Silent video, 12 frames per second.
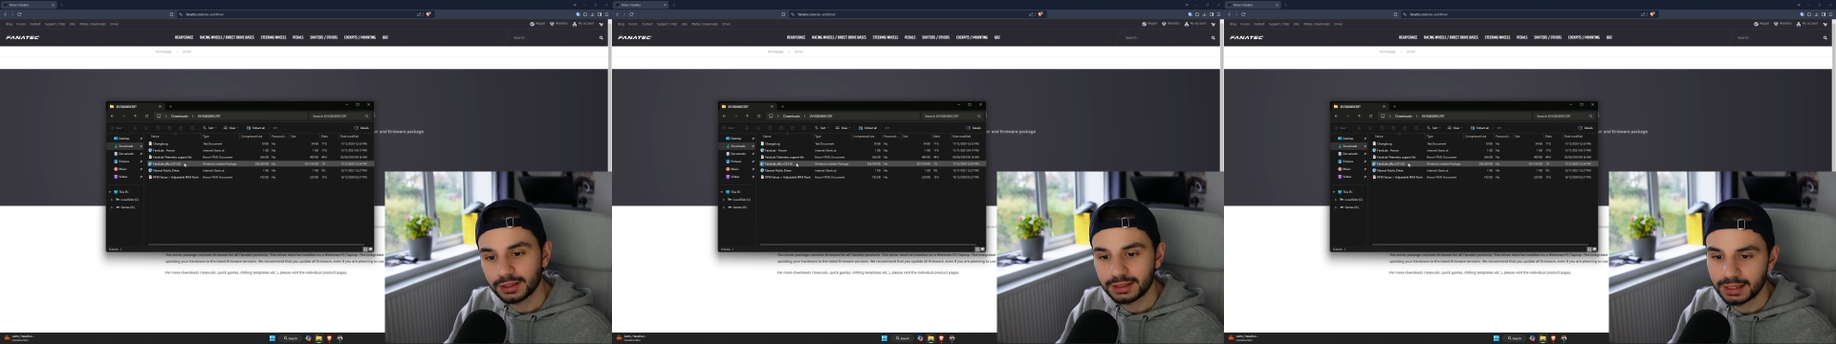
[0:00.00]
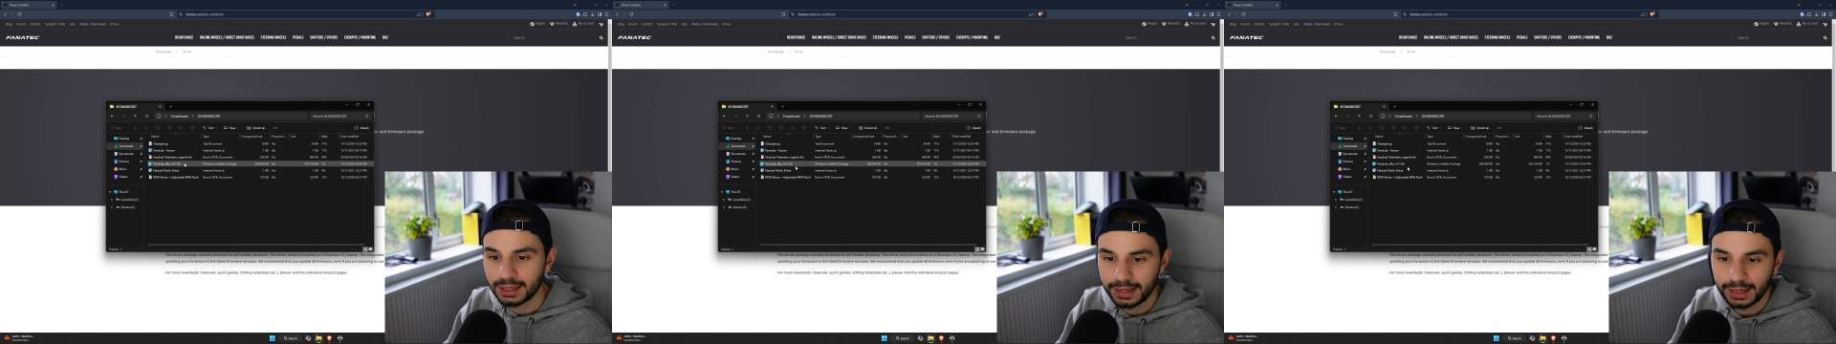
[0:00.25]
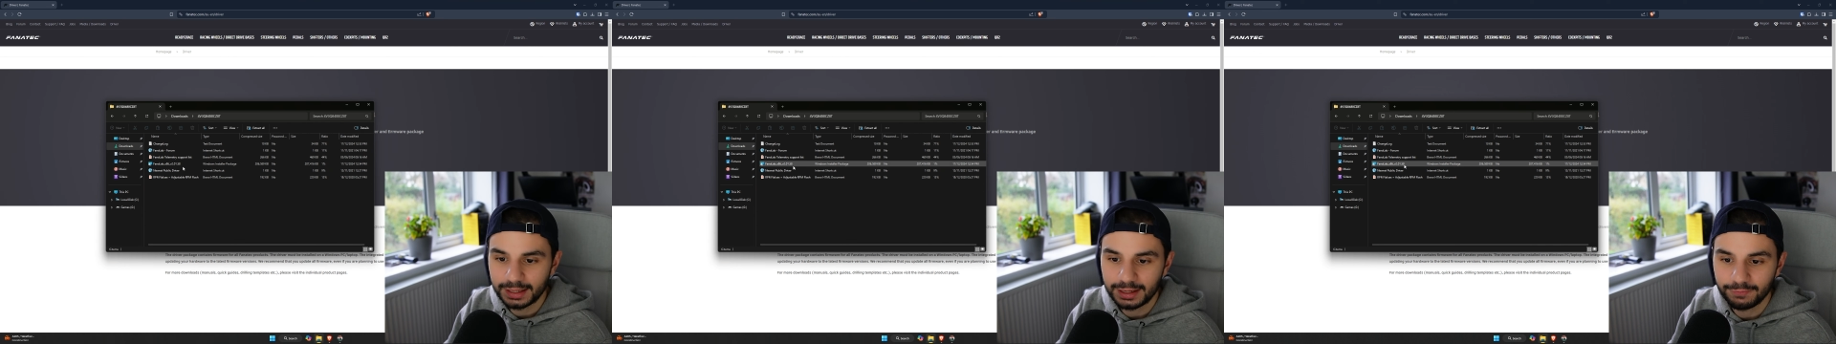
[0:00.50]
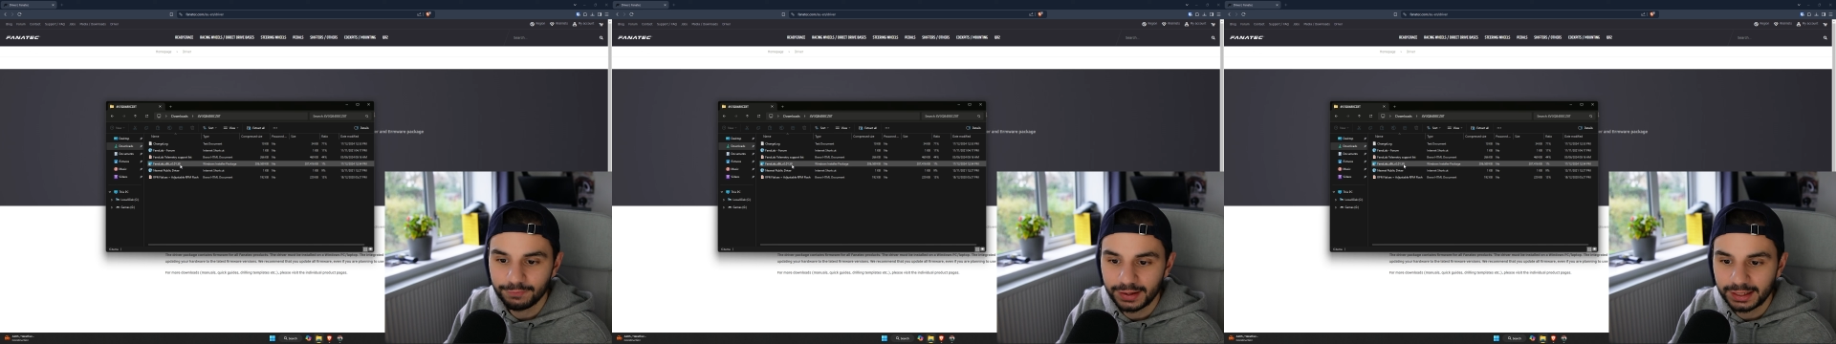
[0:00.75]
there and then hit
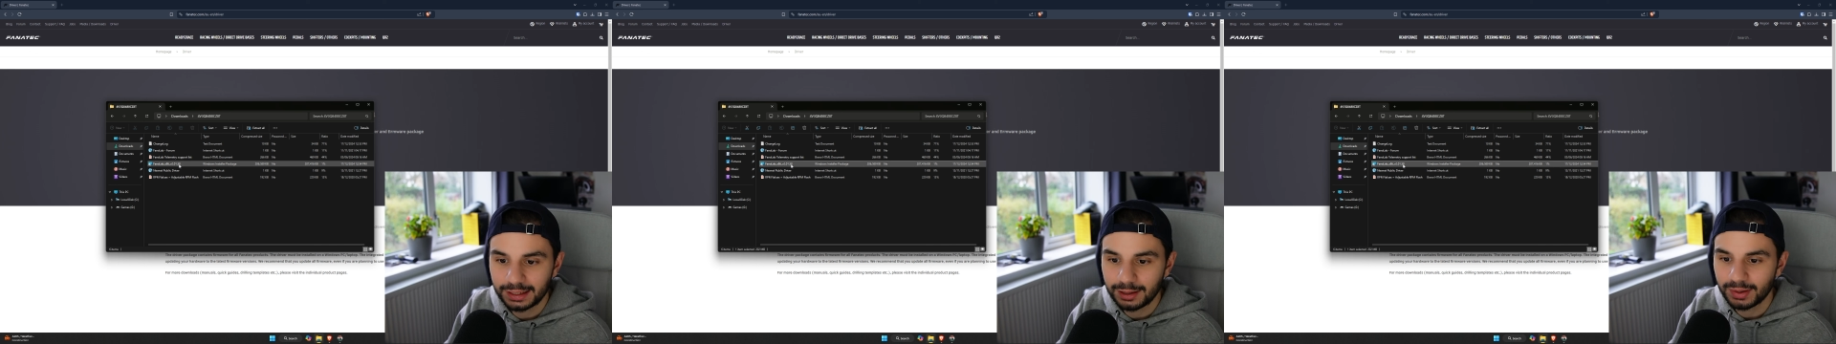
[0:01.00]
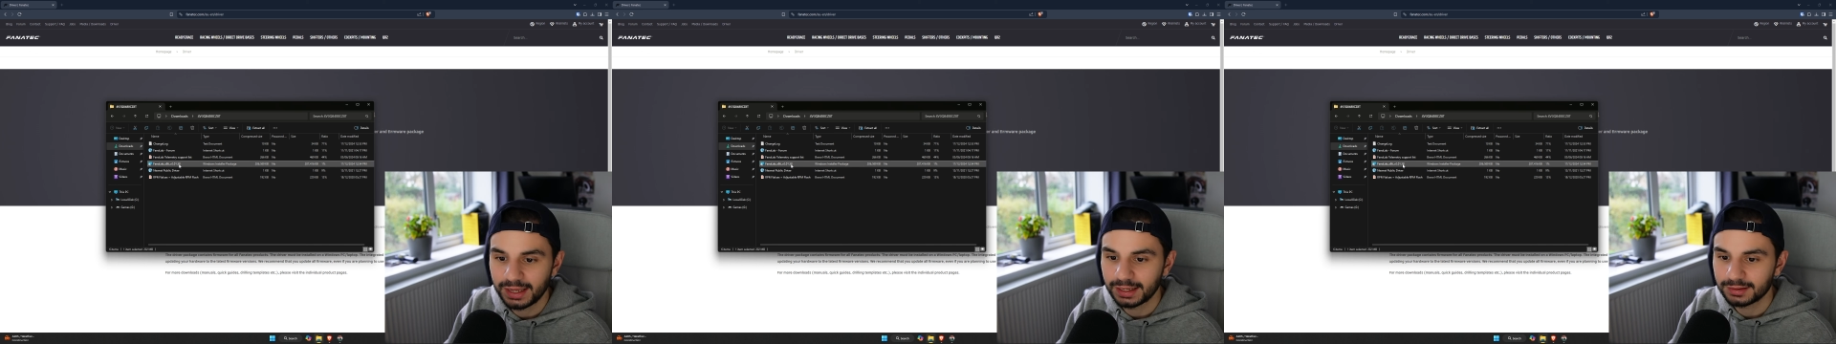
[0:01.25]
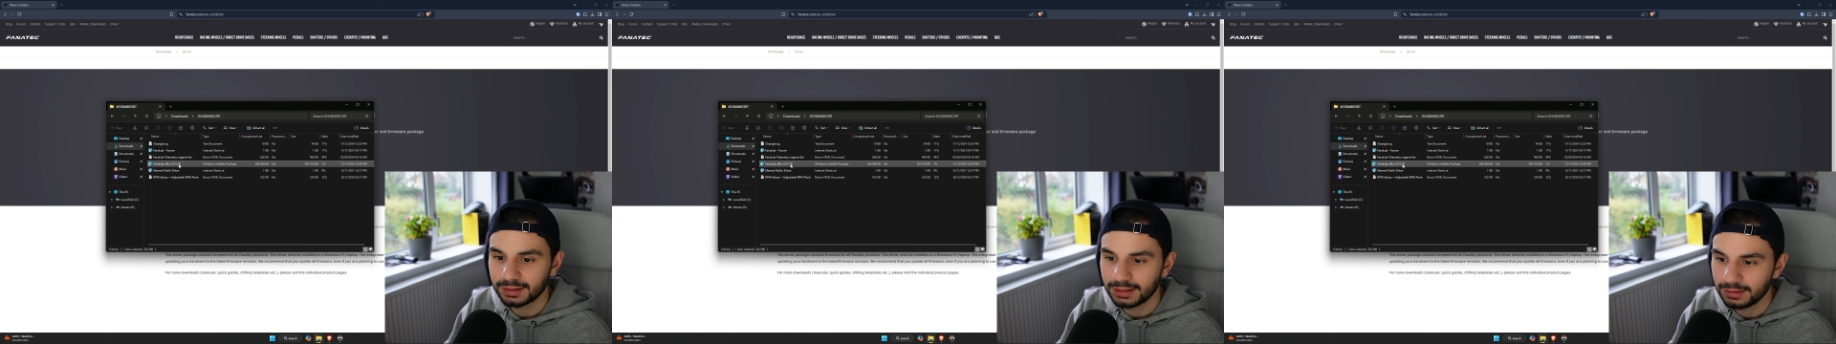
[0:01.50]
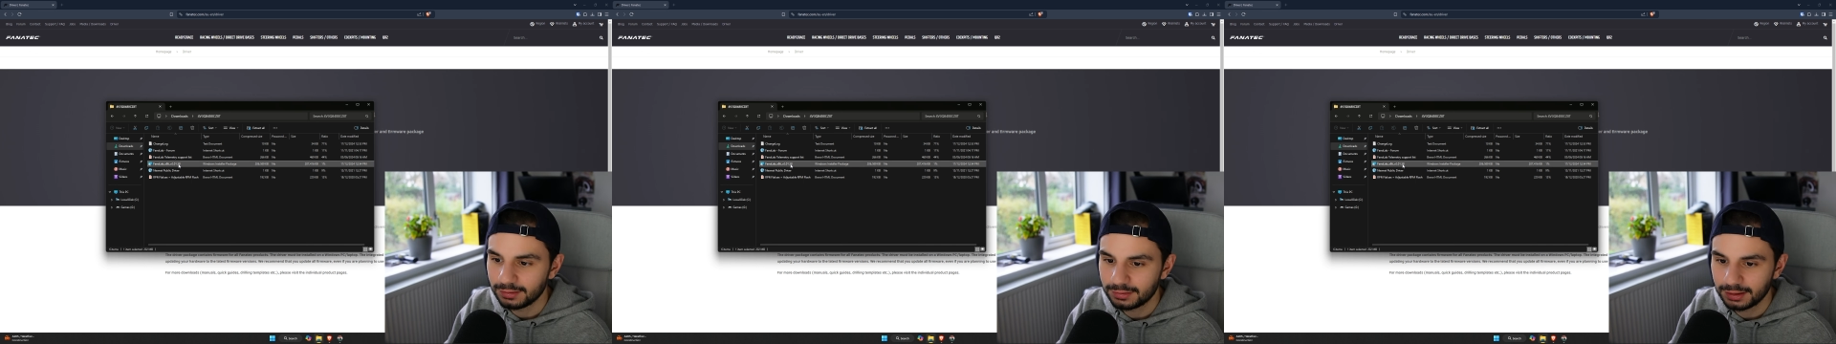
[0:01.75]
Fanalab
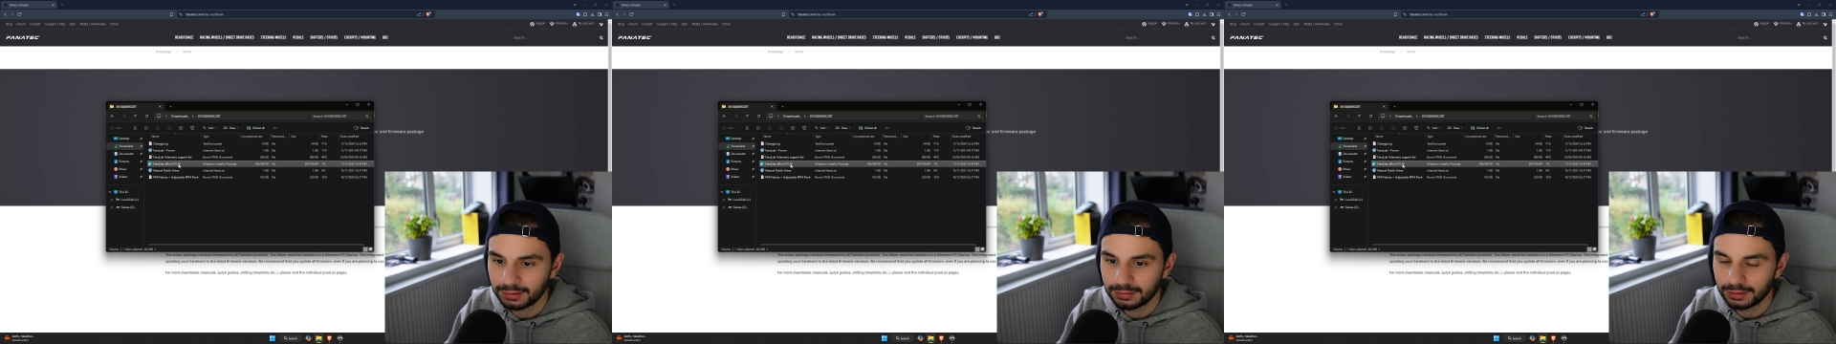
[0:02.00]
x86,